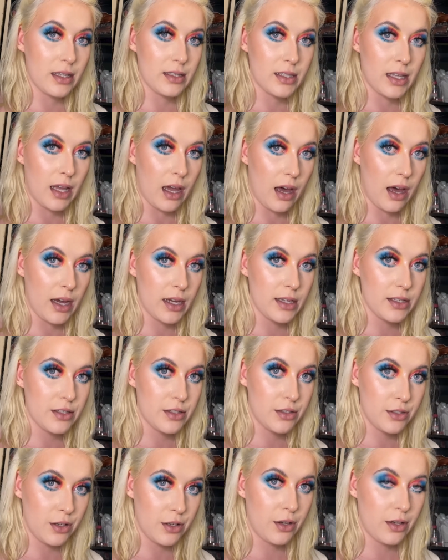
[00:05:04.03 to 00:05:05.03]
the eyes
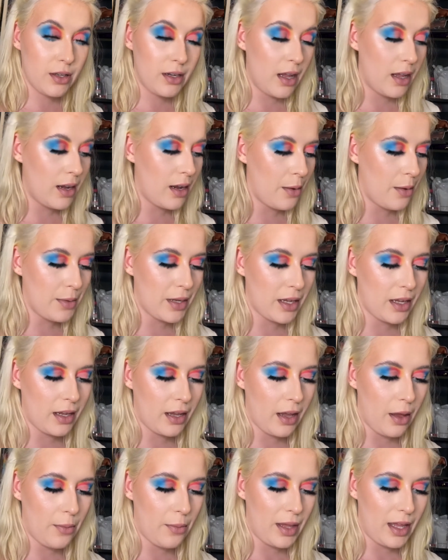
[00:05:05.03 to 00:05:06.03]
done. Now we're going to
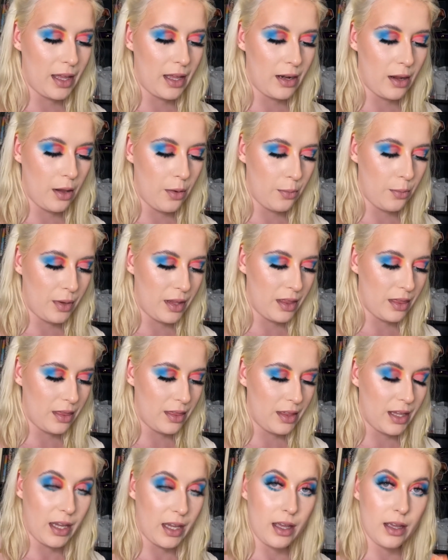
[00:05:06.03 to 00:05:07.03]
go in with the
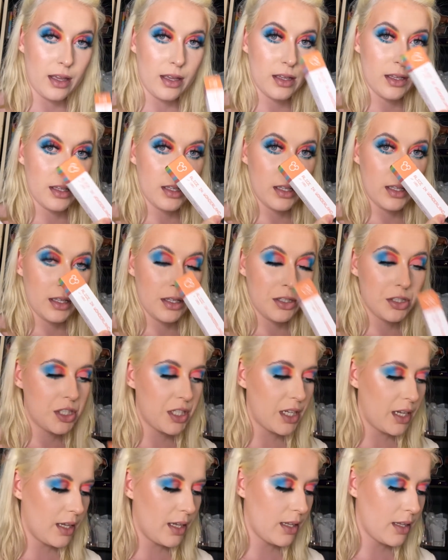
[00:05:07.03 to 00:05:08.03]

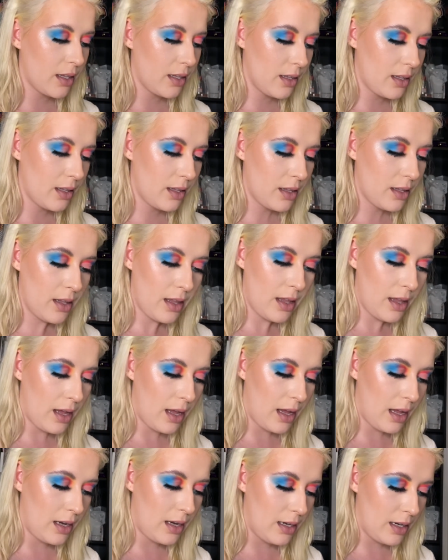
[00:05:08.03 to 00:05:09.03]
cheek
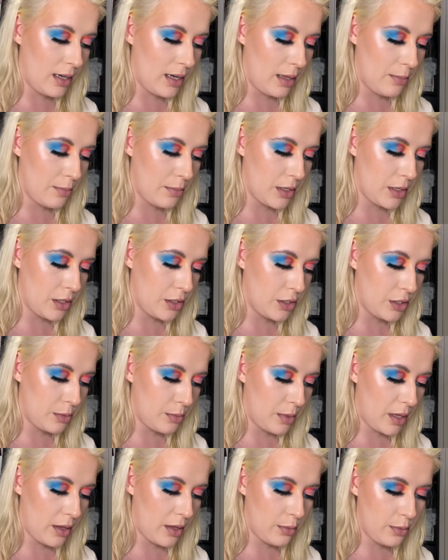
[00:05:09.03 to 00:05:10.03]
and lip
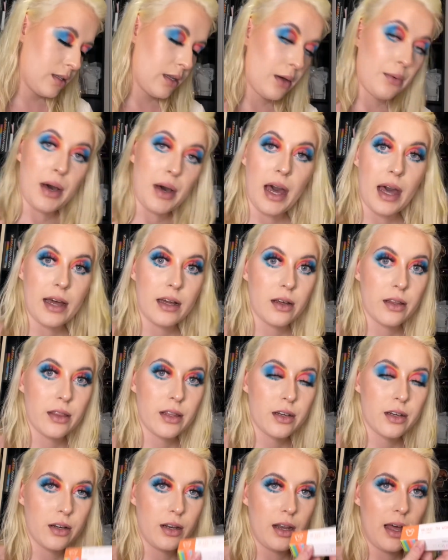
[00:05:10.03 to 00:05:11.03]
duo. Now I got the
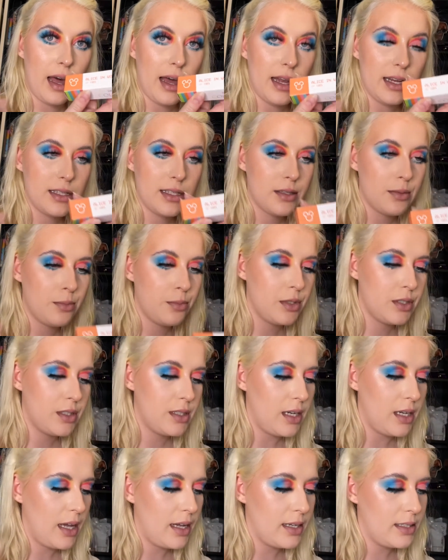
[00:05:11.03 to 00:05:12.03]
colour Alice in
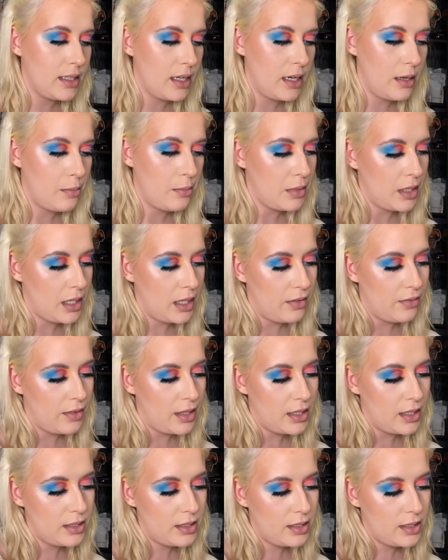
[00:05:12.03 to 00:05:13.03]
Wonderland, and I believe
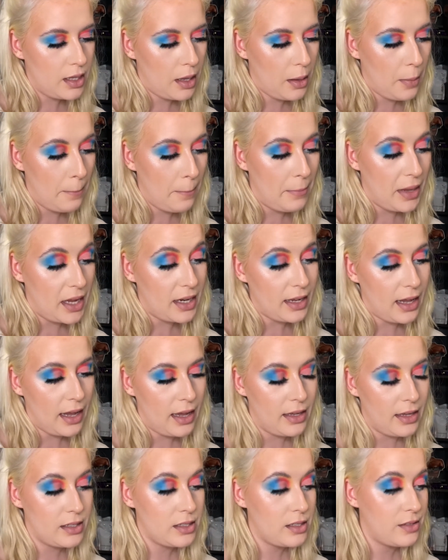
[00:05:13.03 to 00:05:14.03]
it's Mad
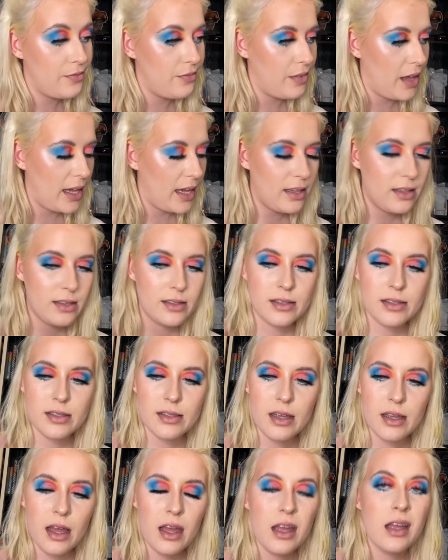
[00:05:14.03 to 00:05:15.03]
Hatter's Face.
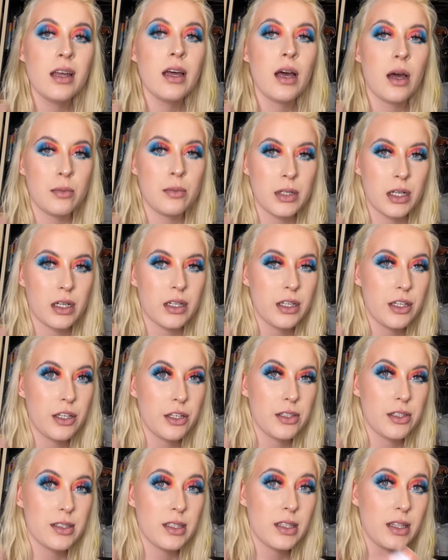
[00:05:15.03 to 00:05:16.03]
I'm not going to
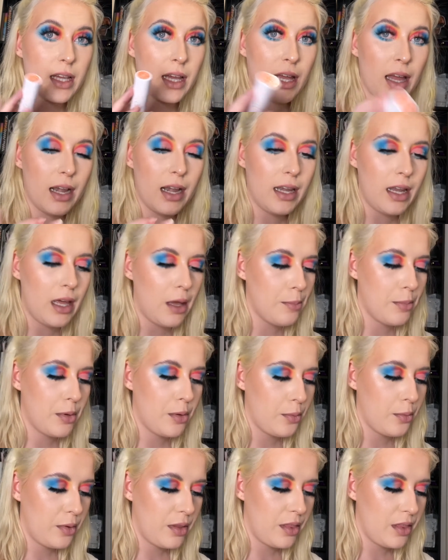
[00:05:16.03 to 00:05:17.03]
use the lip
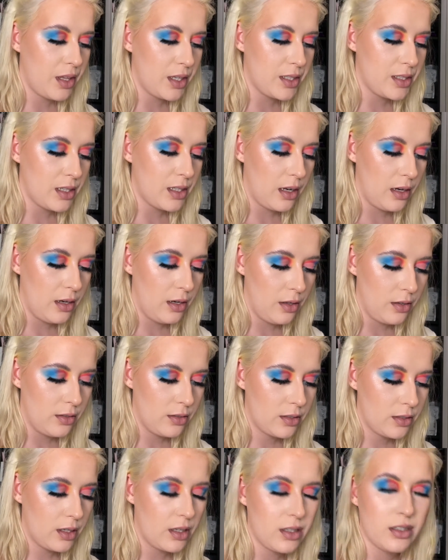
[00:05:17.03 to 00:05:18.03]
with this
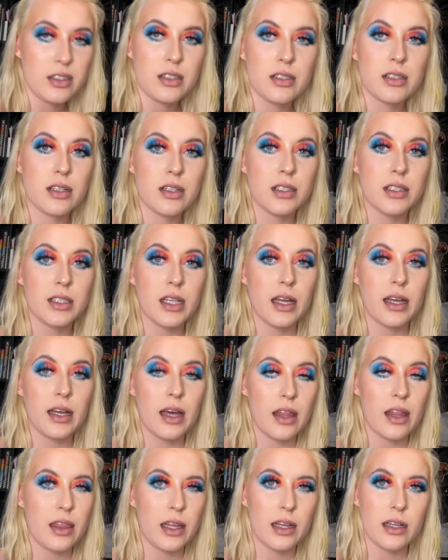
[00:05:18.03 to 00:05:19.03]
look just because I
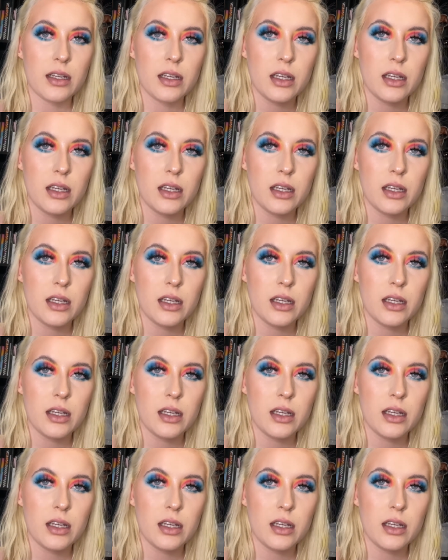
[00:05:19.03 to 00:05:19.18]
think